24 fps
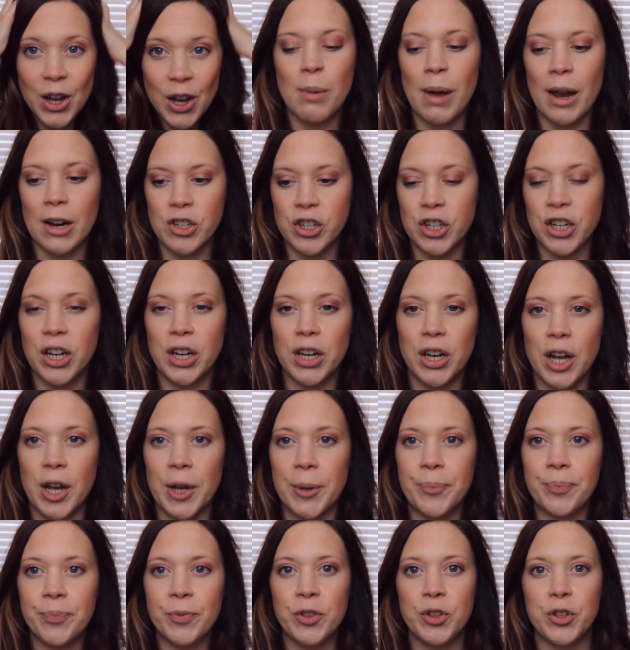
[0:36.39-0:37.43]
I'm actually
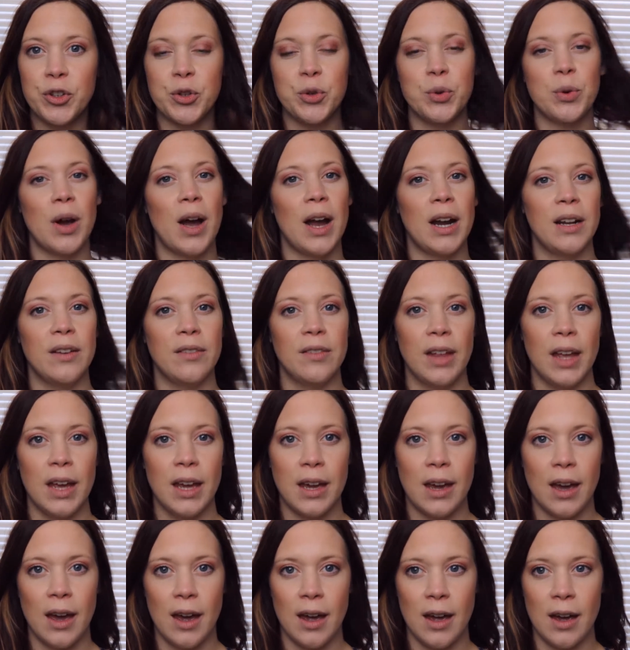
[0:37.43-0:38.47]
gonna do kind of
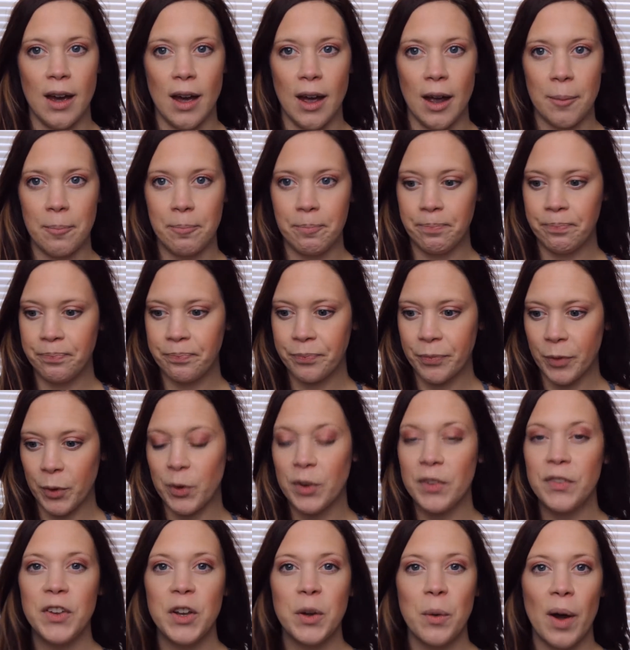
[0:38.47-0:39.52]
like a um,
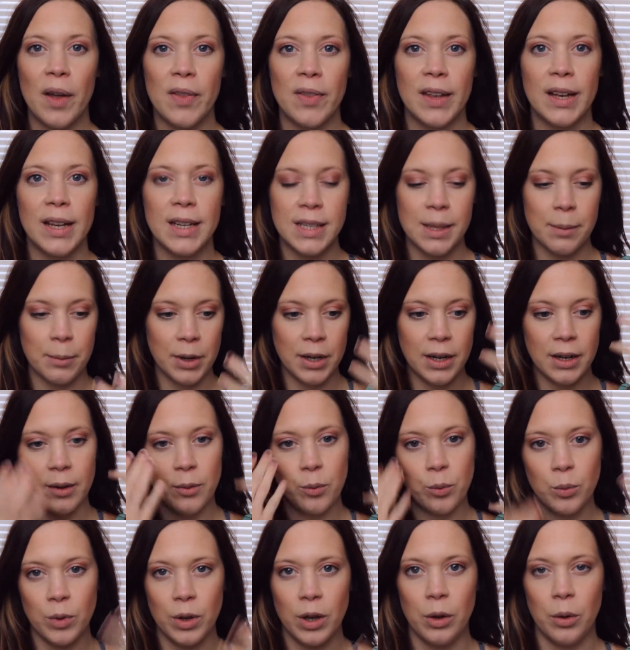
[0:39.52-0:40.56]
review on this. I'm
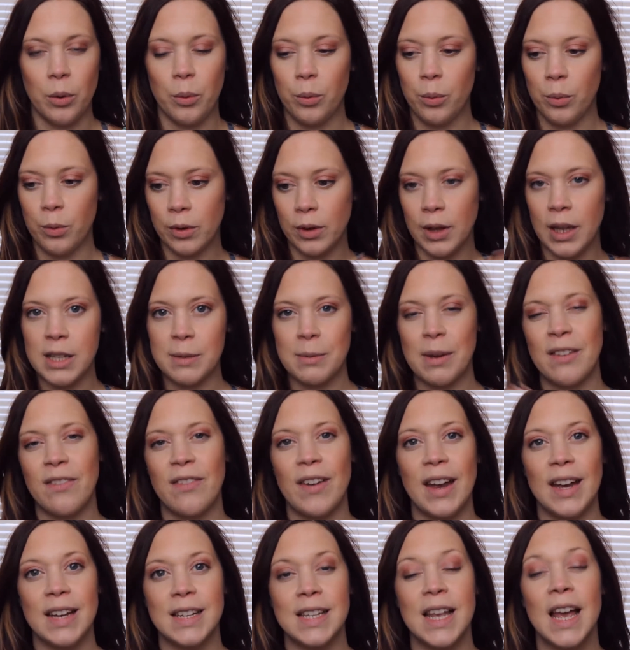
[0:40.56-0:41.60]
gonna, you know, cleanse my
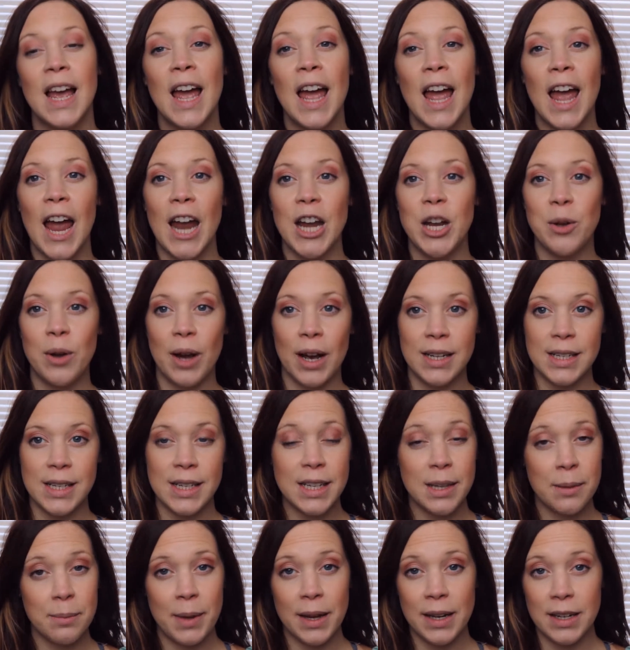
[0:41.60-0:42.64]
face, and you guys, this
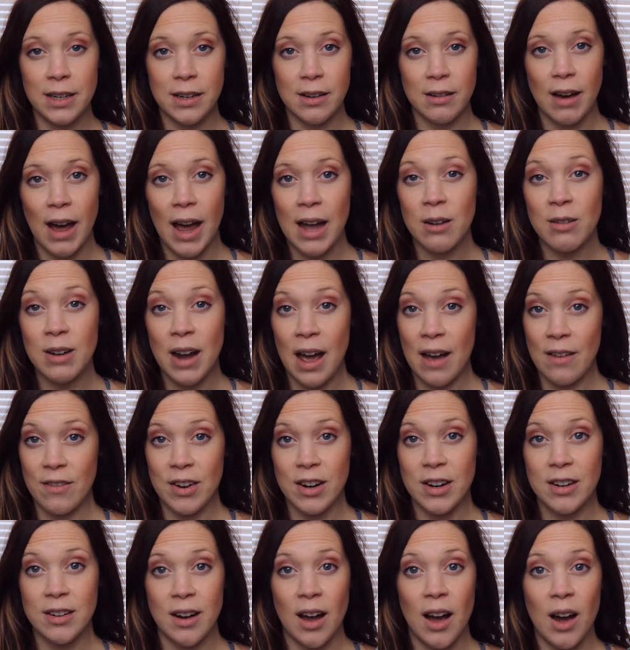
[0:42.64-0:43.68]
is a big deal. I don't
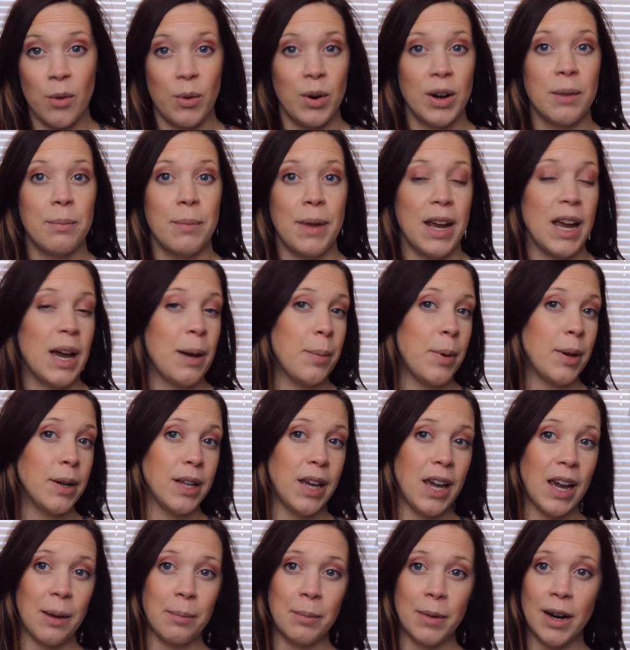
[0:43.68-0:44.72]
ever not wear makeup on
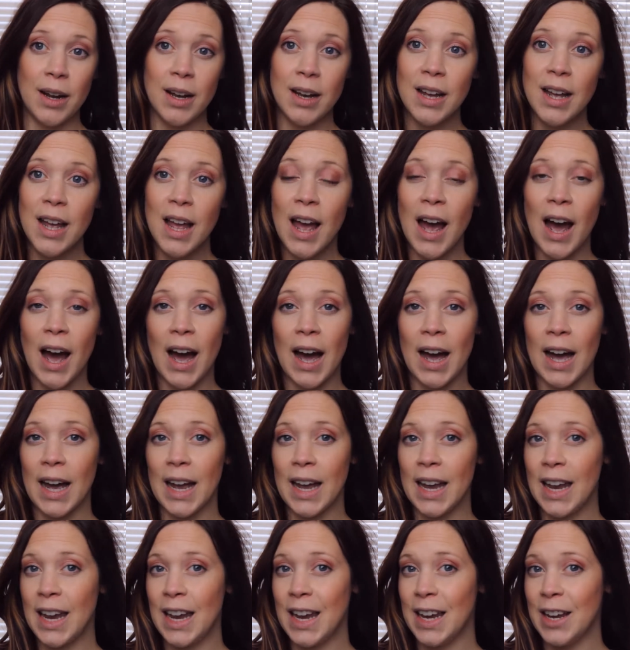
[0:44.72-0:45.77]
camera.
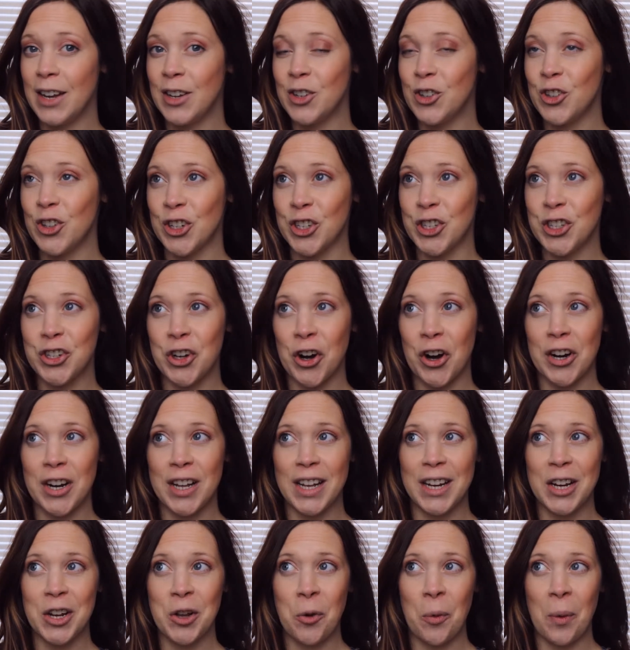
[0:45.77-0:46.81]
I just
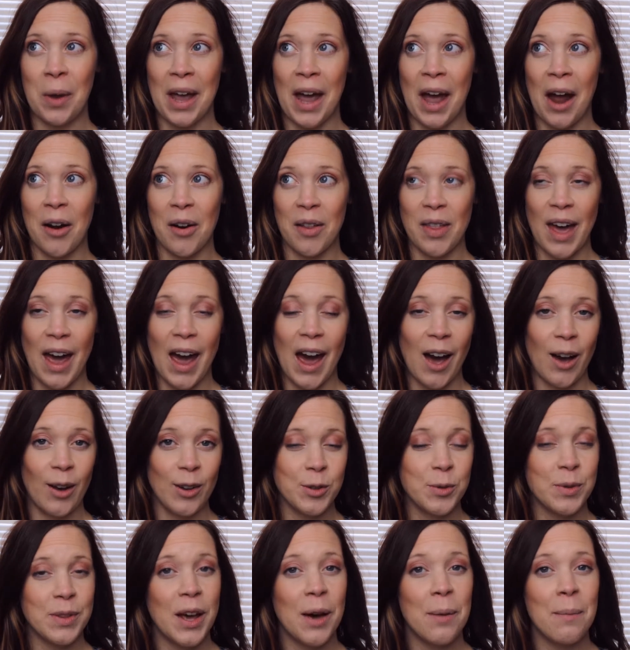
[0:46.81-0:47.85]
started going out of the
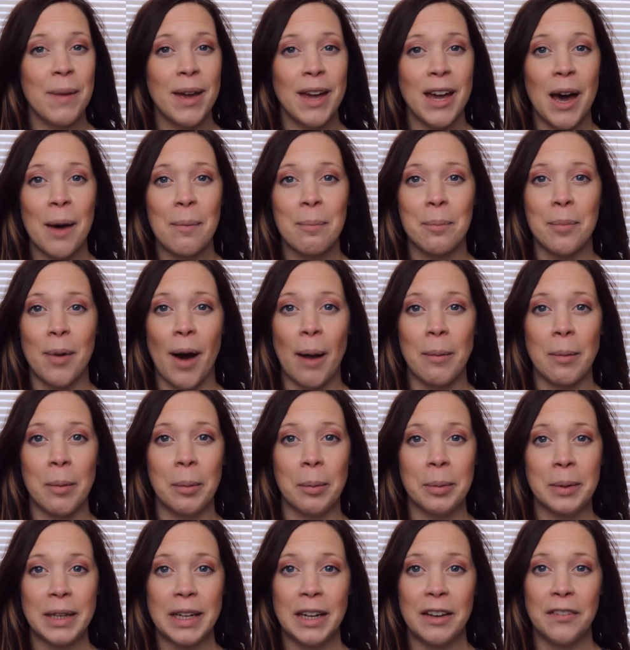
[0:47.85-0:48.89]
house without makeup
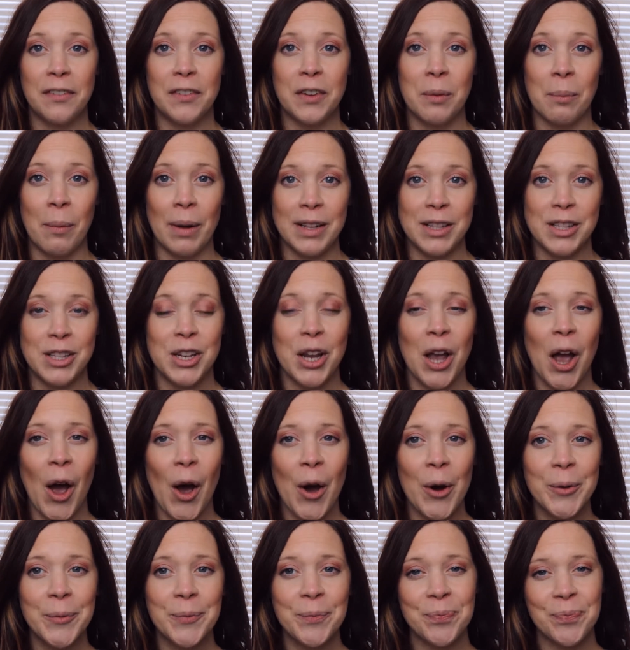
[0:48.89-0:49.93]
probably a few months
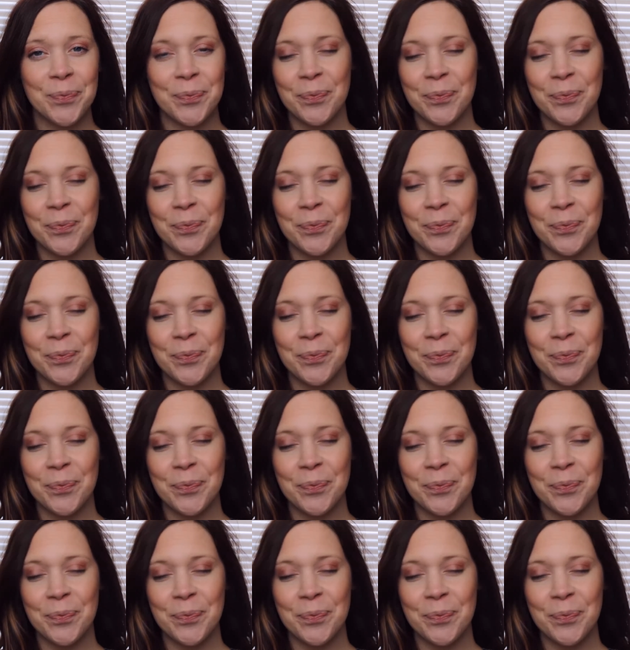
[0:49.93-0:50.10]
ago.